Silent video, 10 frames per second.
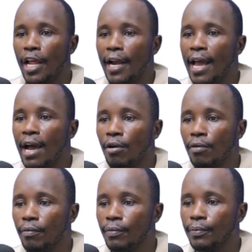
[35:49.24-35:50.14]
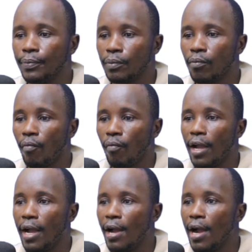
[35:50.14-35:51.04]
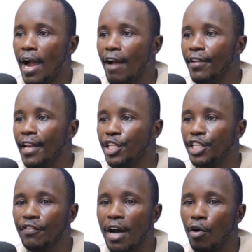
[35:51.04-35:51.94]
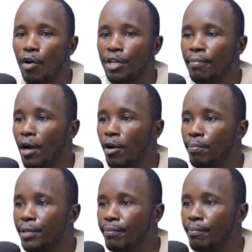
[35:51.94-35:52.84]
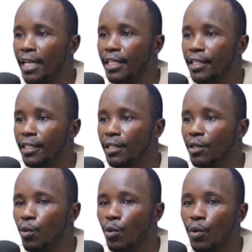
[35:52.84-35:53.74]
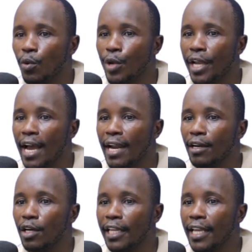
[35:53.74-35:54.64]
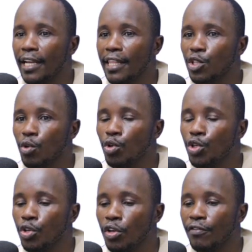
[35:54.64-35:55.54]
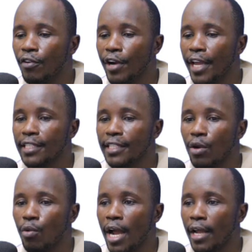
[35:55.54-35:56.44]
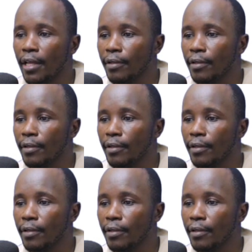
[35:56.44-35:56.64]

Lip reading: Now, having achieved our optimality, we can get the solution for x and y.